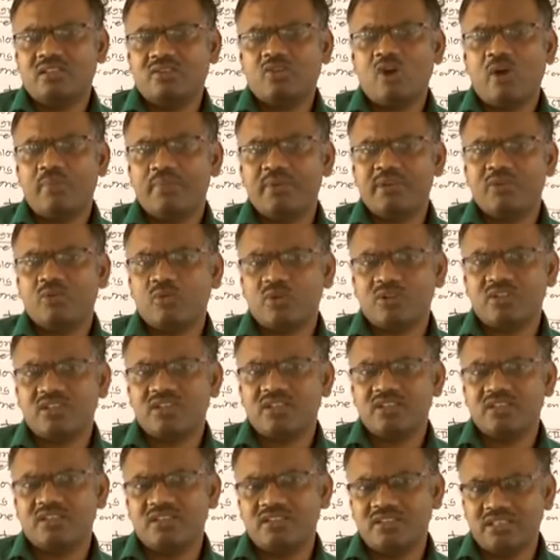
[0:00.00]
topic
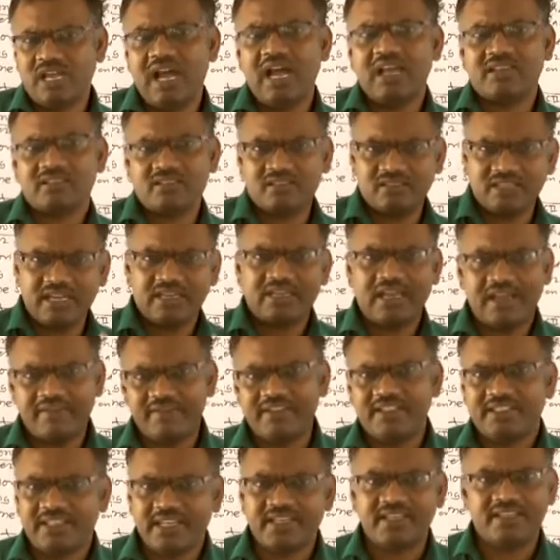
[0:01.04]
questions is asked, that I
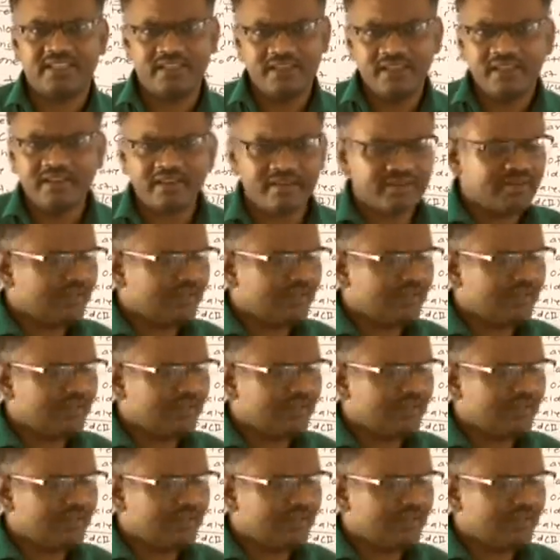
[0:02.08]
will take here.